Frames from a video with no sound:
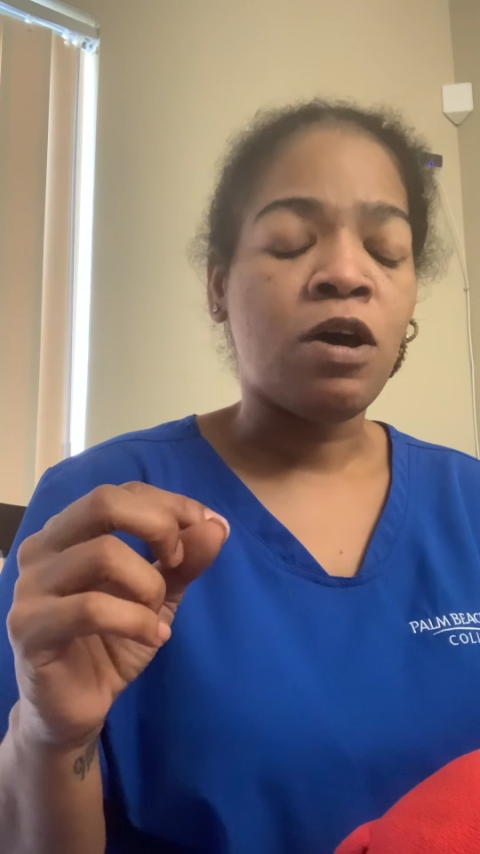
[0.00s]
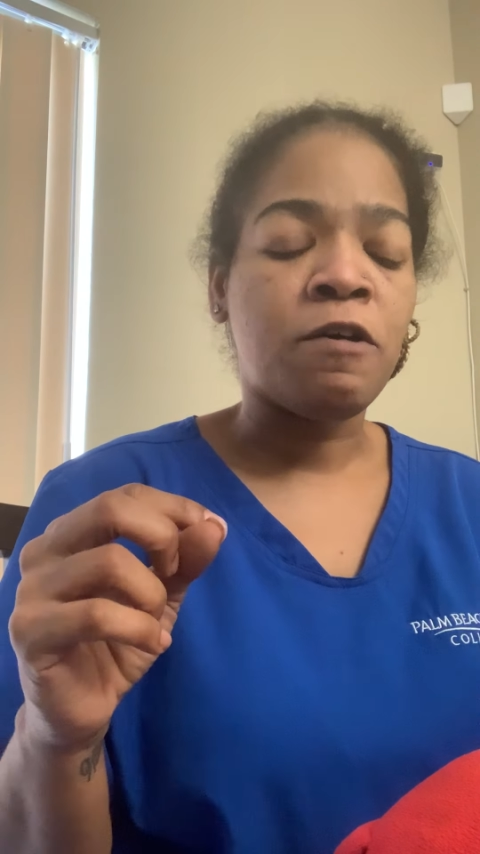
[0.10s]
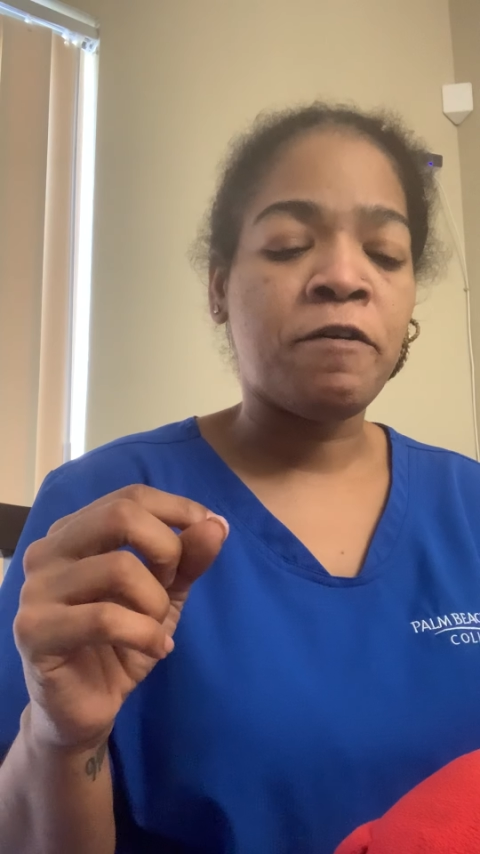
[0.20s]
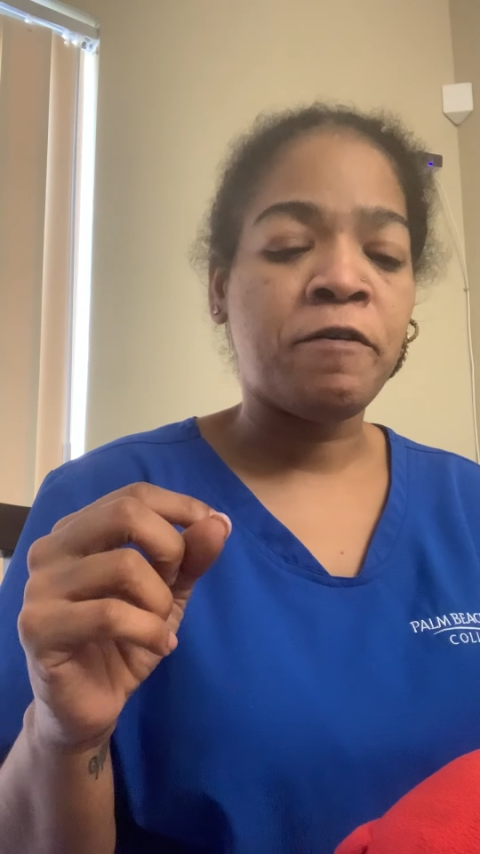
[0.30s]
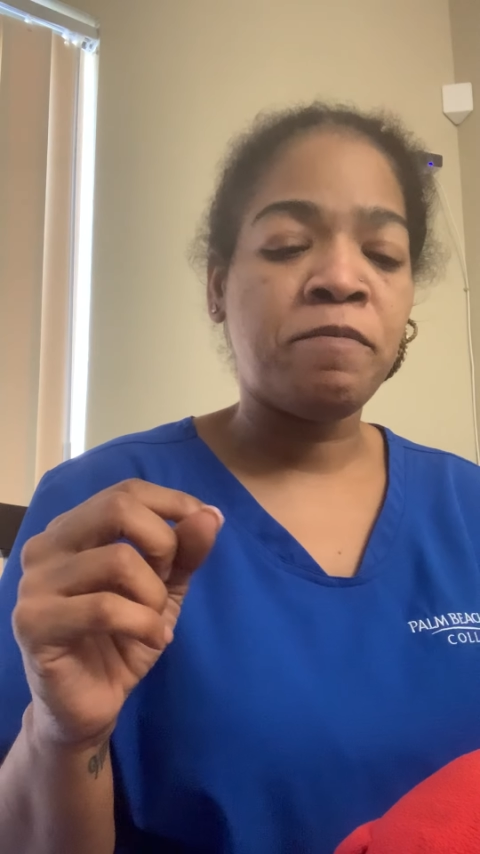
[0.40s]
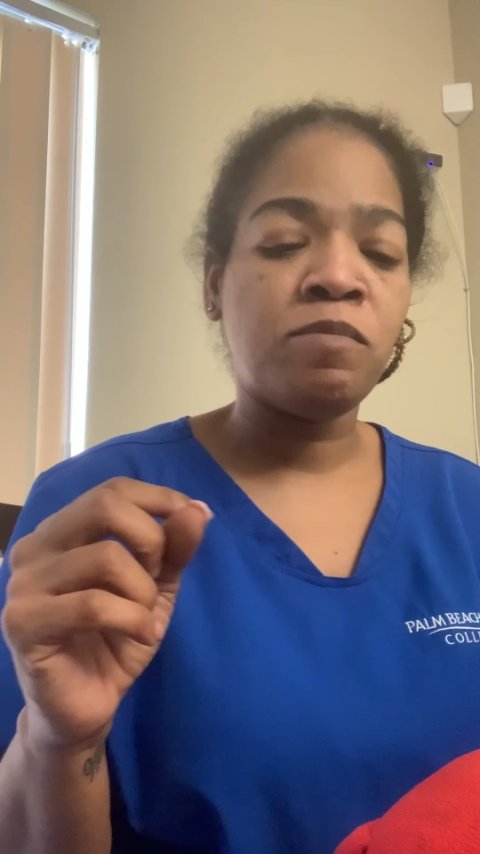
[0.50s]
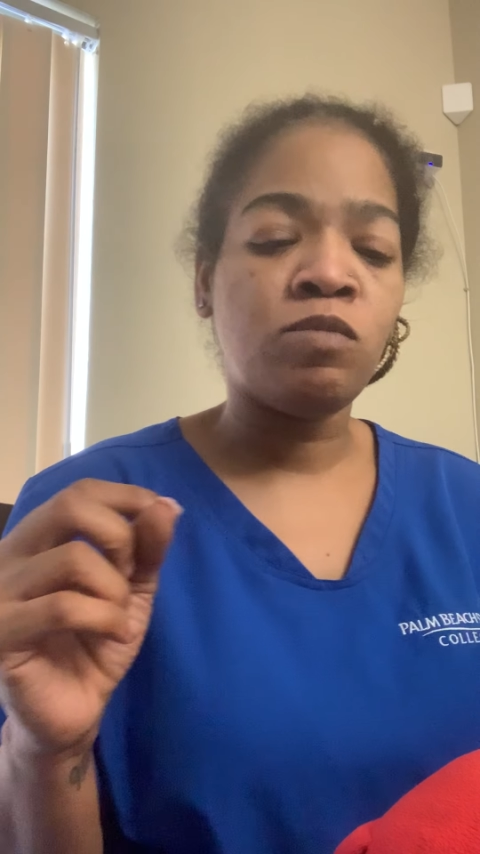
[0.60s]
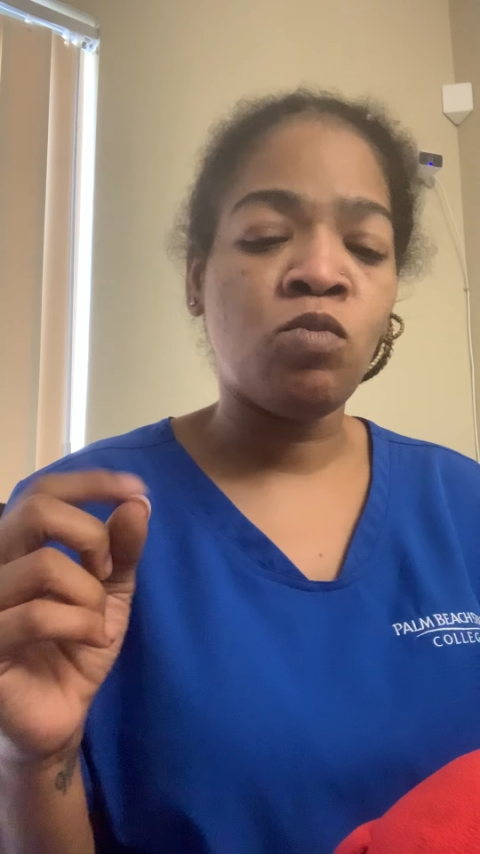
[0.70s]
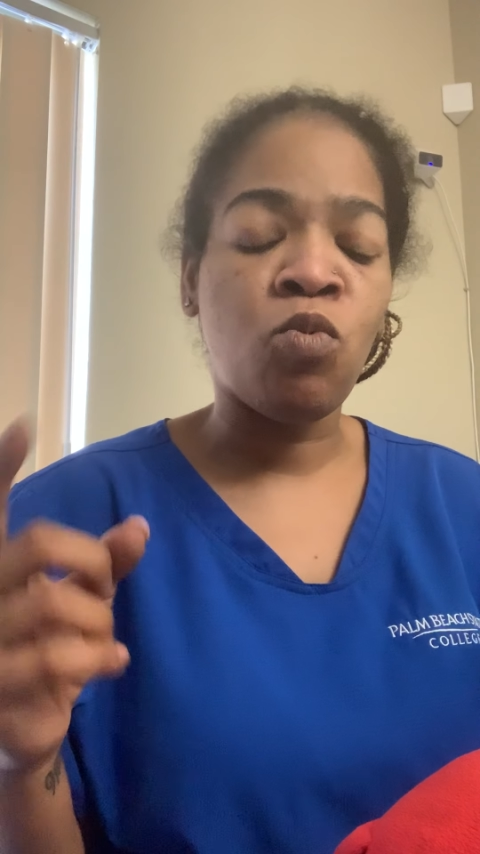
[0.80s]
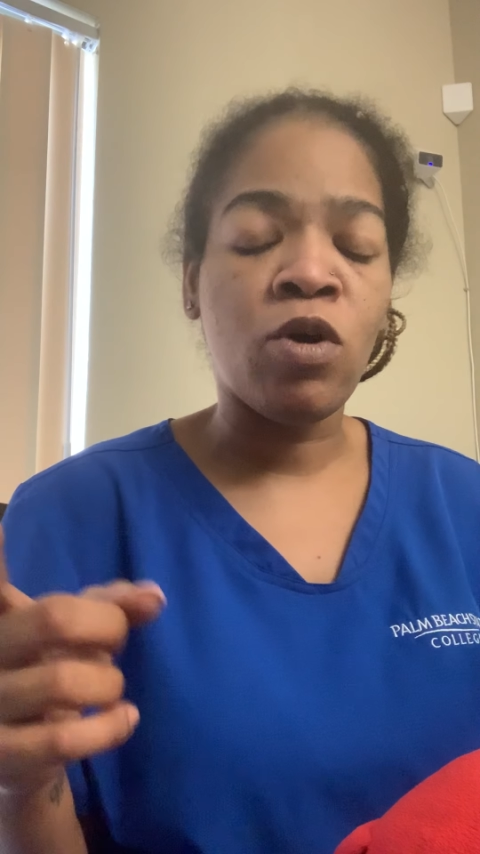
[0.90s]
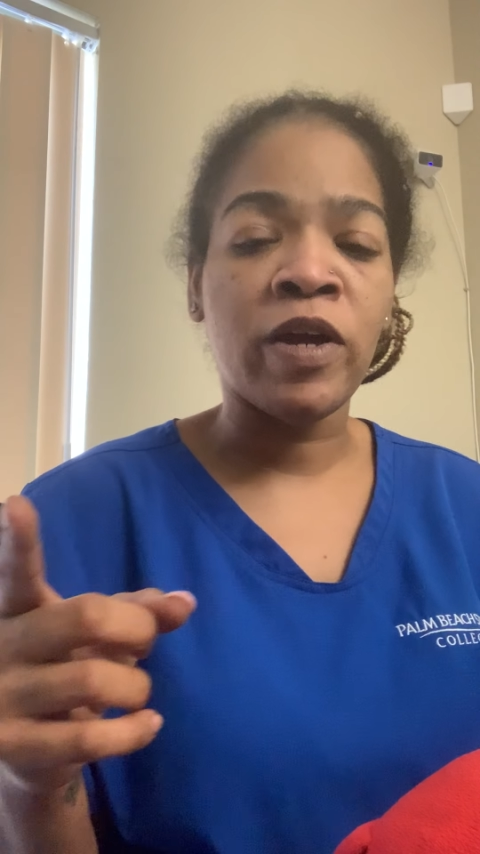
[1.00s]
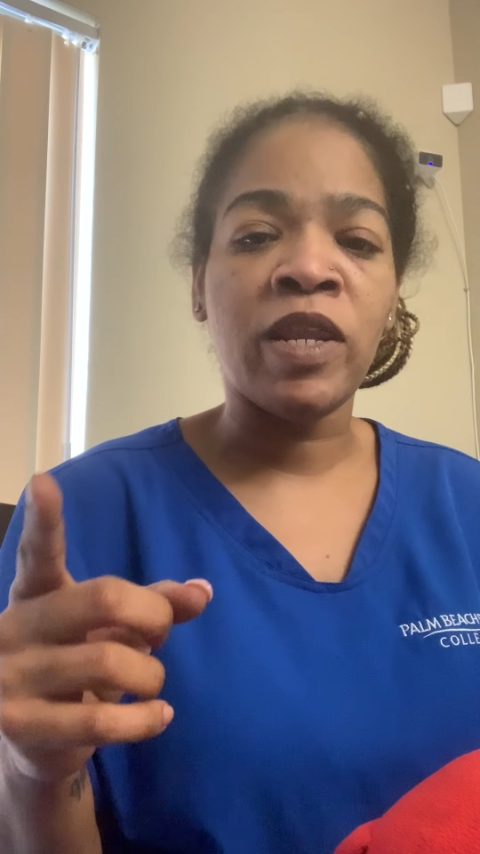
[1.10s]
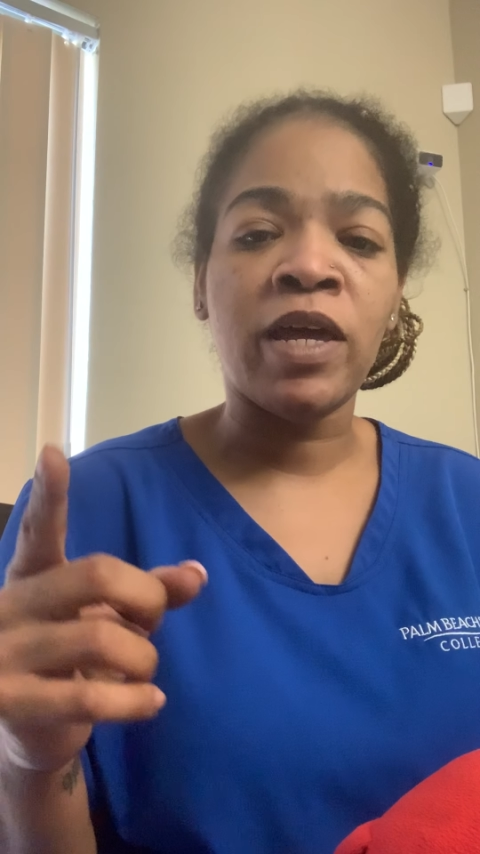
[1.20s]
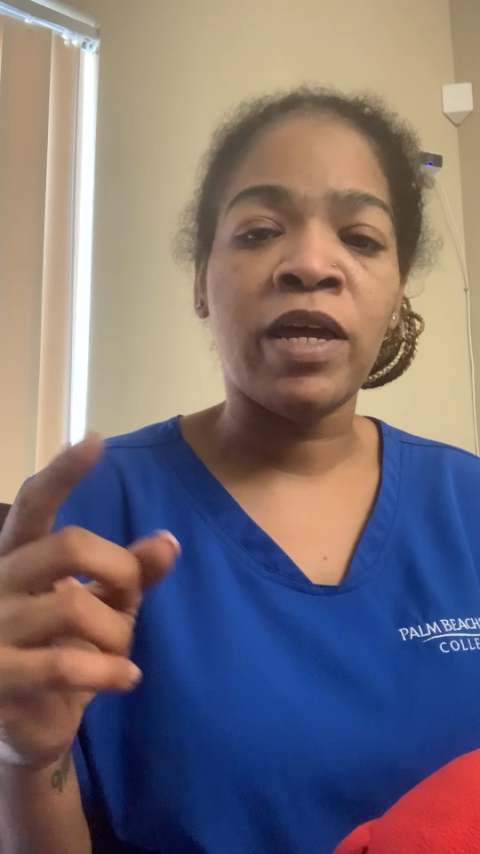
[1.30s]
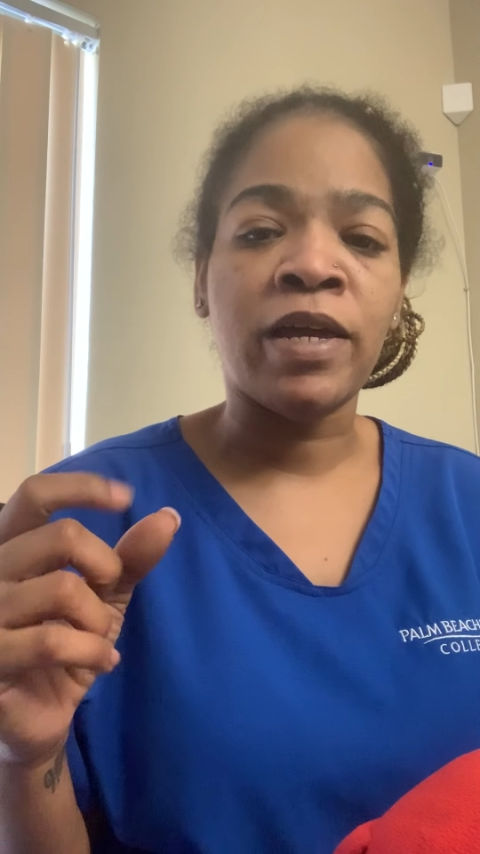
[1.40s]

1